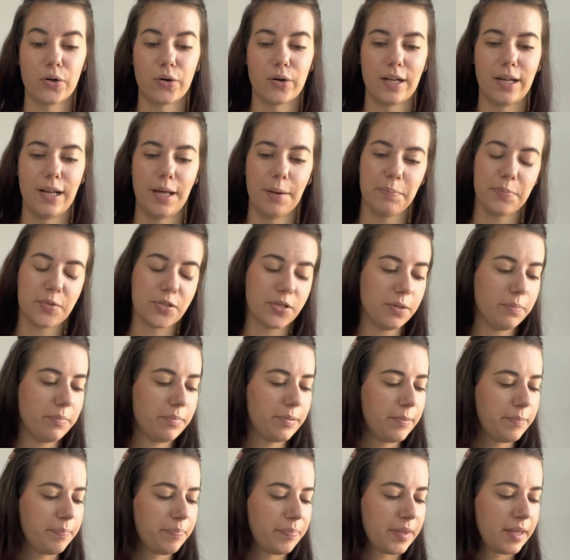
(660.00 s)
laptop.
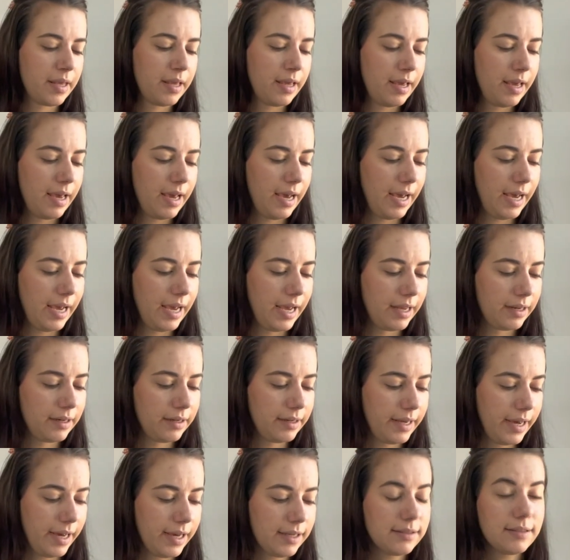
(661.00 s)
And
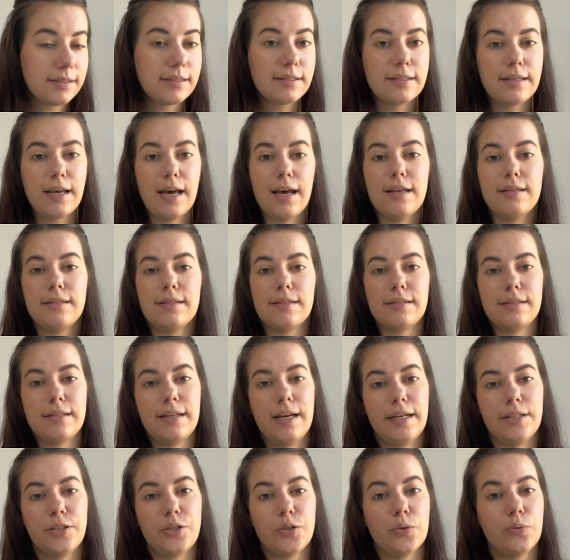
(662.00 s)
the exercise is
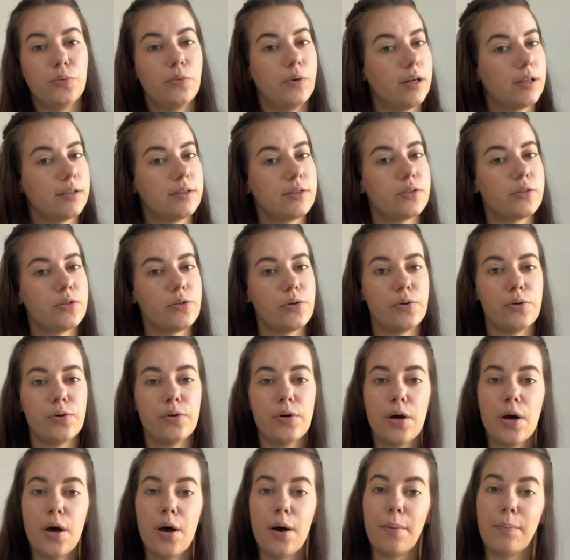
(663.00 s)
that you want to
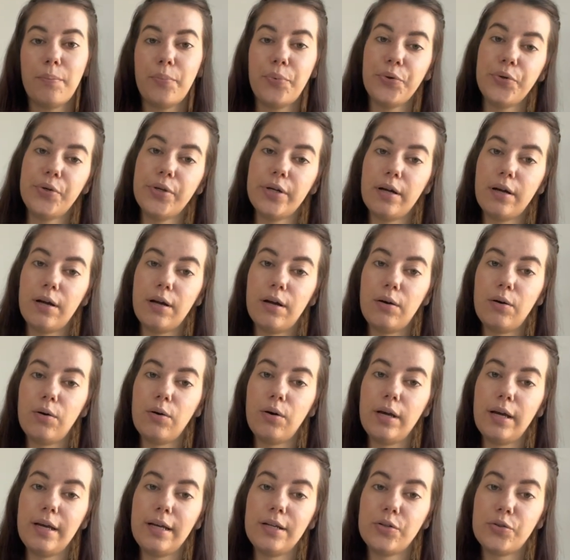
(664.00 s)
put the
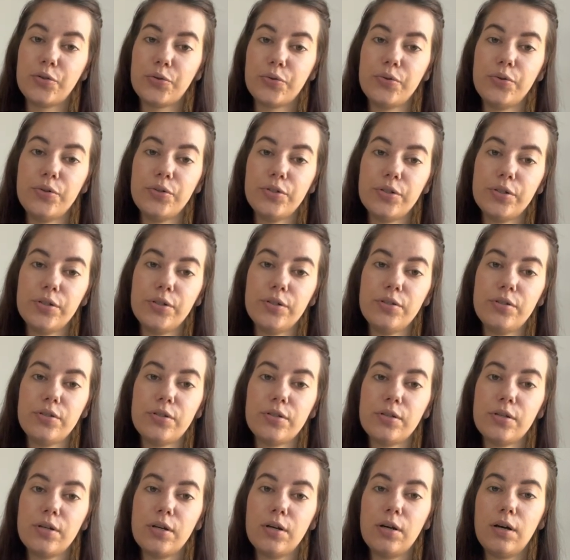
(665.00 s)

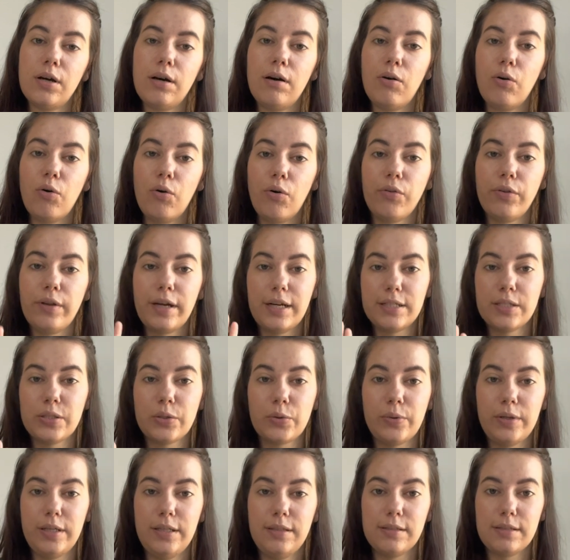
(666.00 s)
intrusions on their
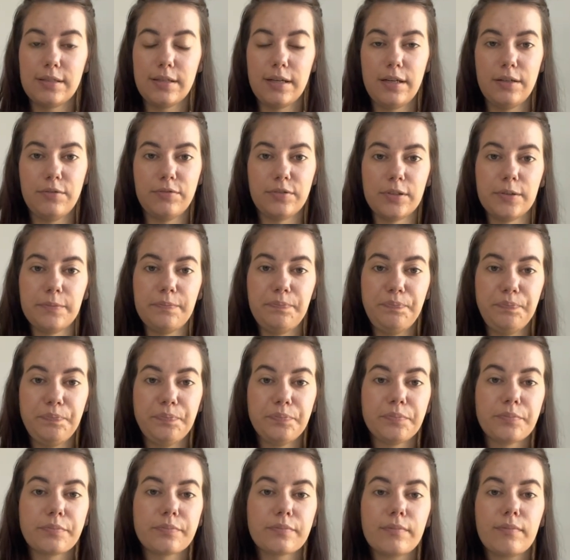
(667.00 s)
screensaver.
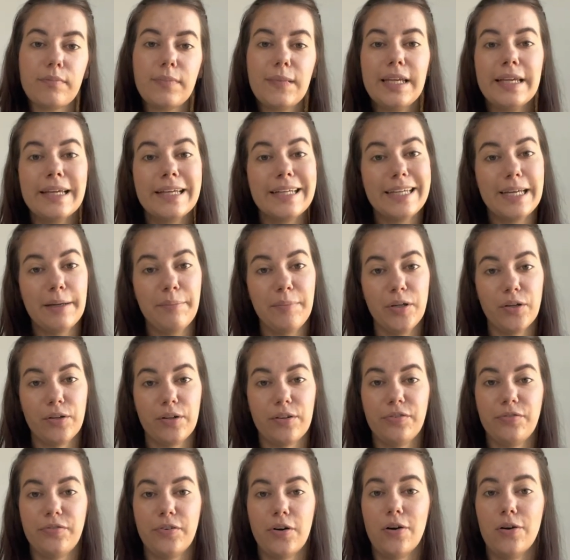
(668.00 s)
It can be on a
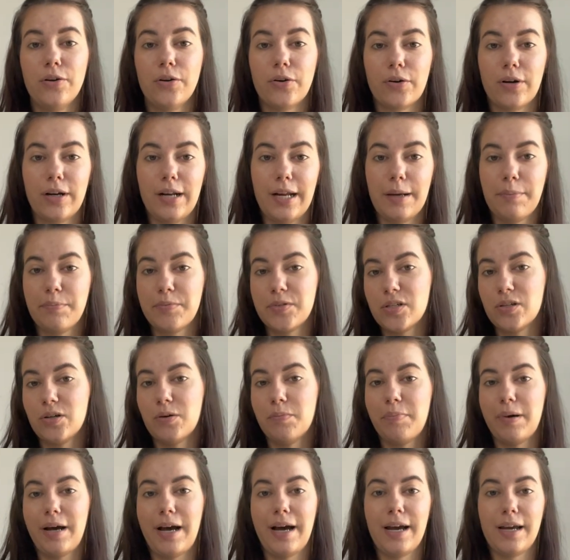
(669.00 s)
phone or a
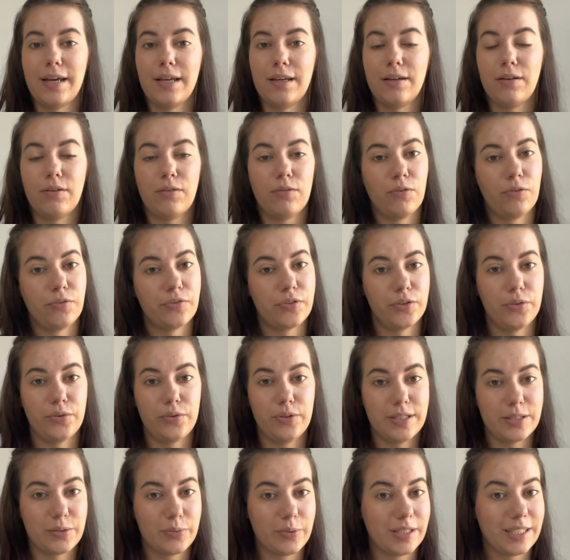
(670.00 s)
laptop. I often do
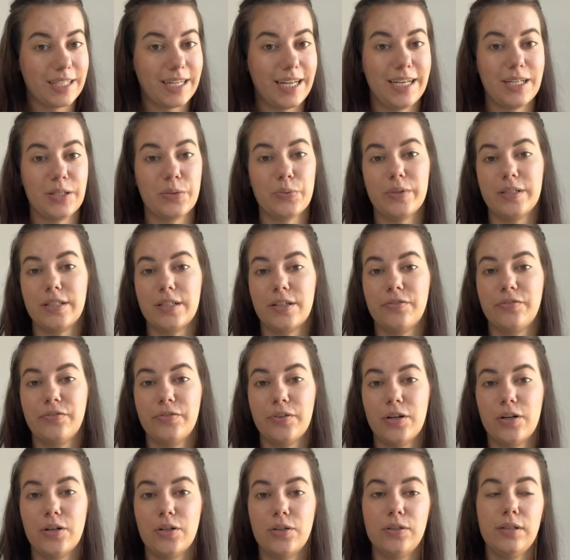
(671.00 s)
this with clients with their
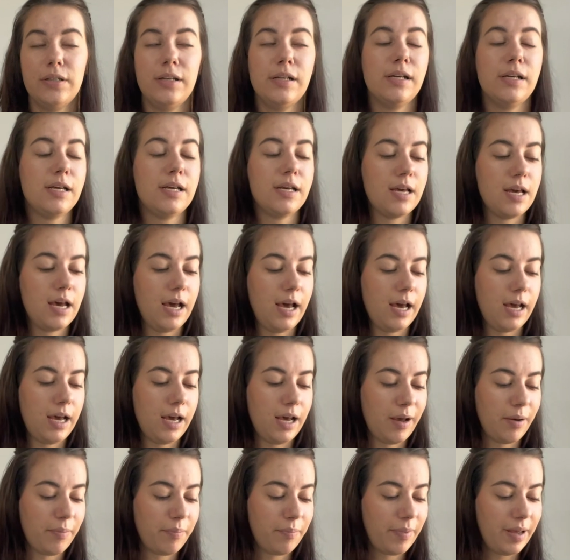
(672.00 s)
phone,
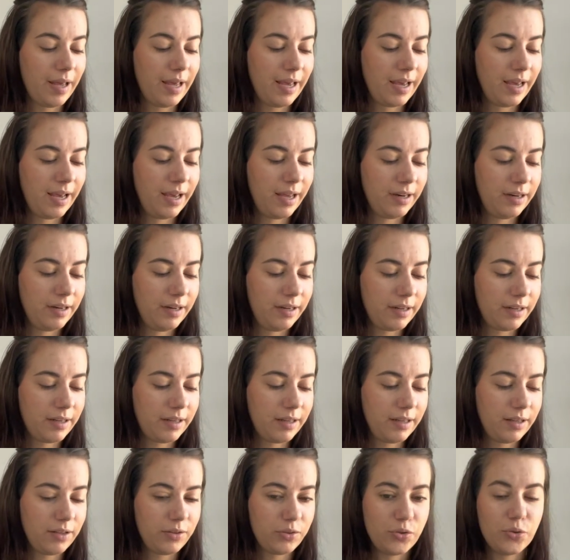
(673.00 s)
and
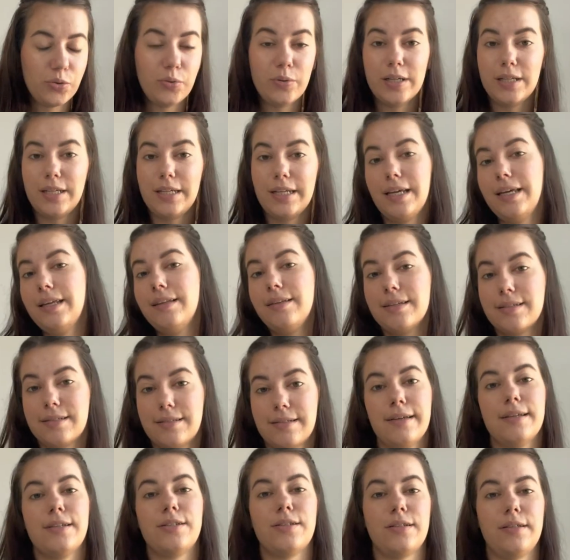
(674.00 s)
do it in the
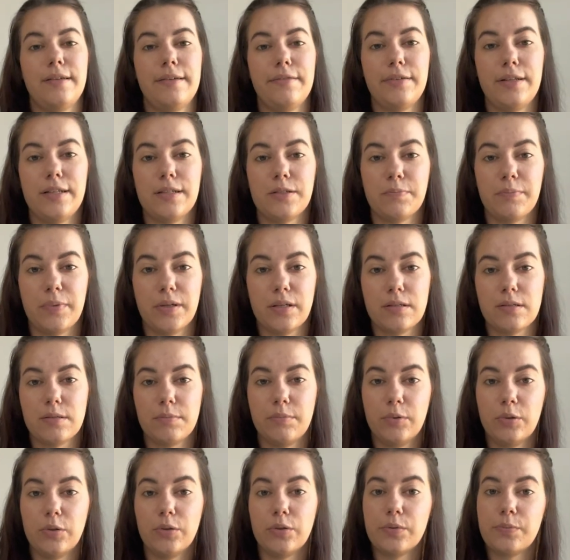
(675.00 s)
session if it is
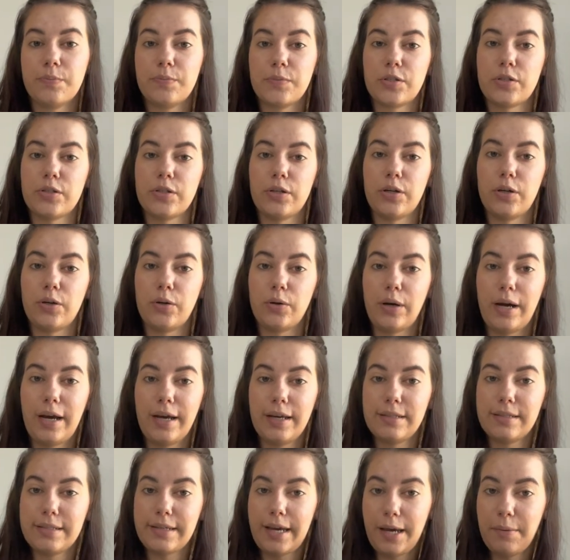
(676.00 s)
possible. So I
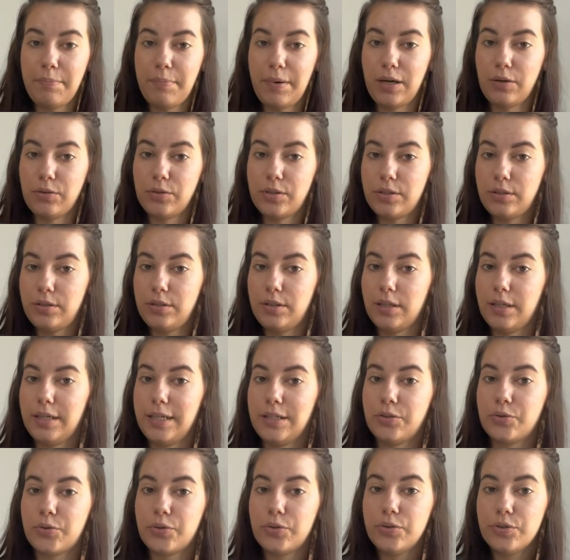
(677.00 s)
type out the
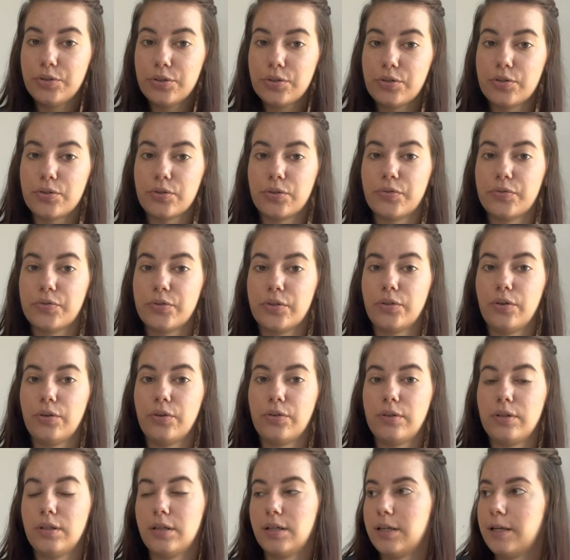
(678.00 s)
intrusions often on
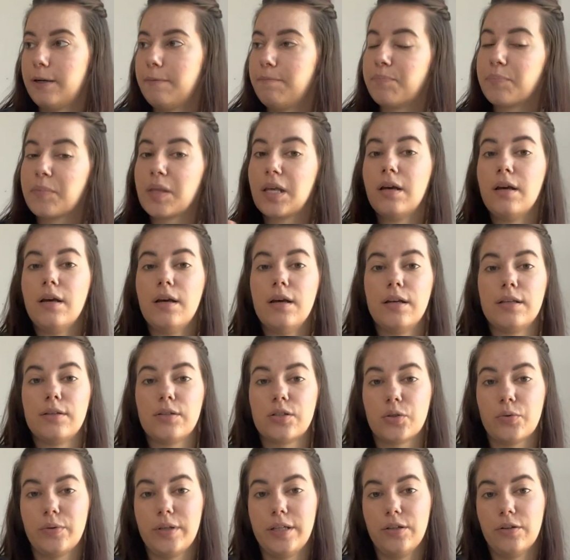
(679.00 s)
the
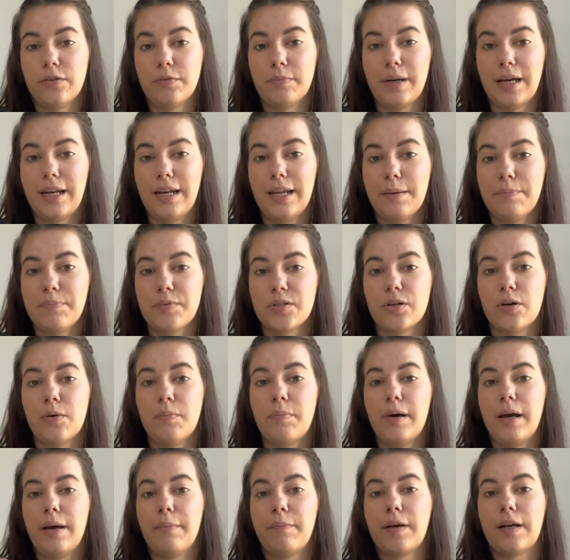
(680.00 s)
screen of my laptop,
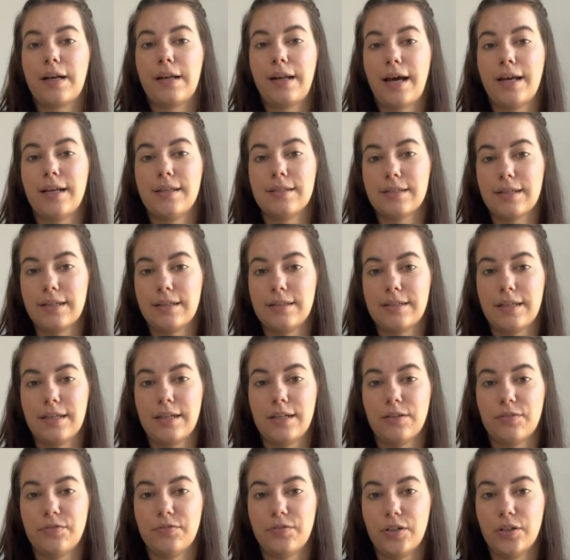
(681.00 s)
and clients can take
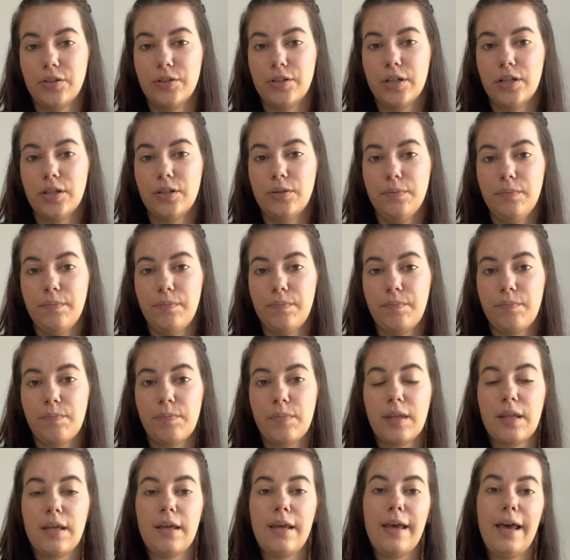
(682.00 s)
a photo.
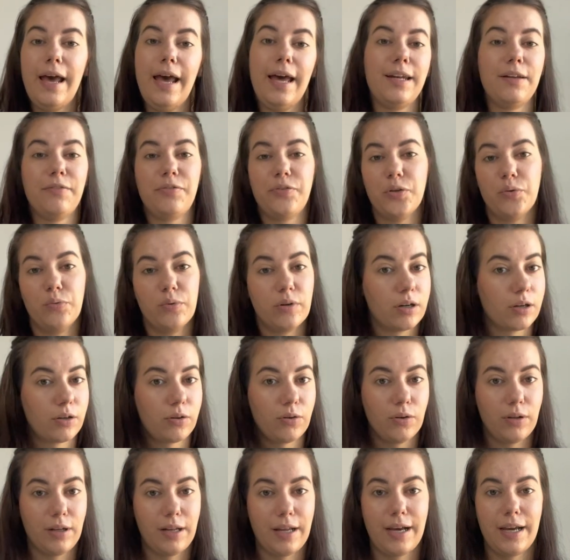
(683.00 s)
And if you work
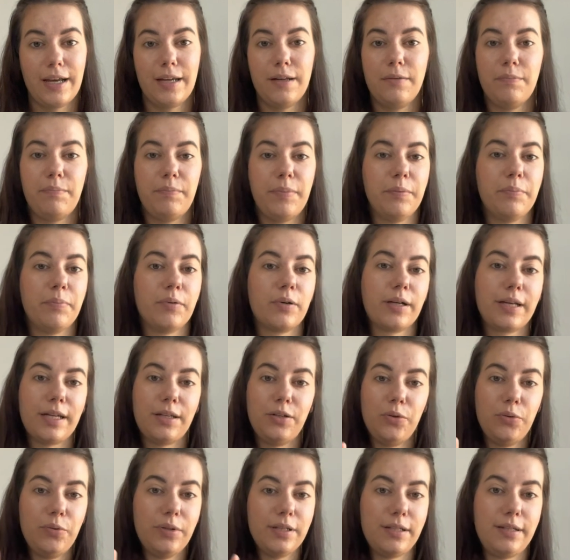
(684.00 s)
online, people can
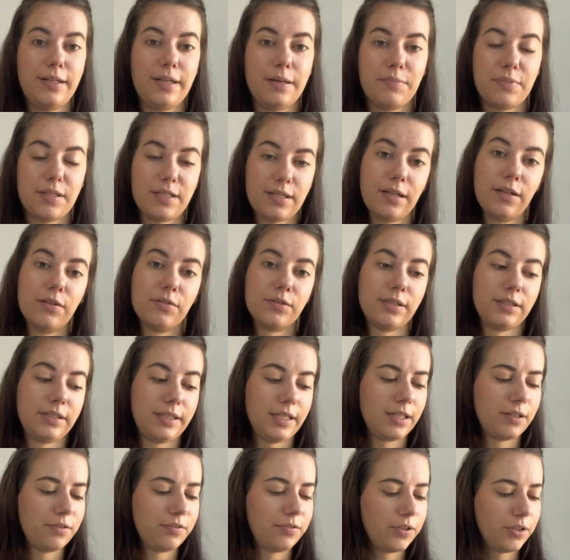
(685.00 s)
do it themselves and
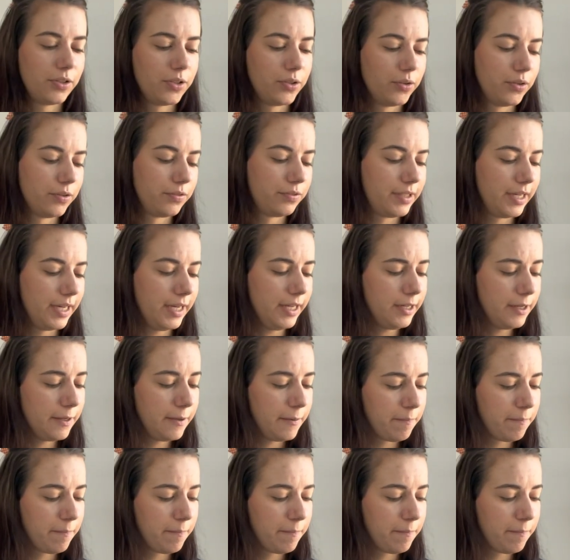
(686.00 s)
take a photo of that.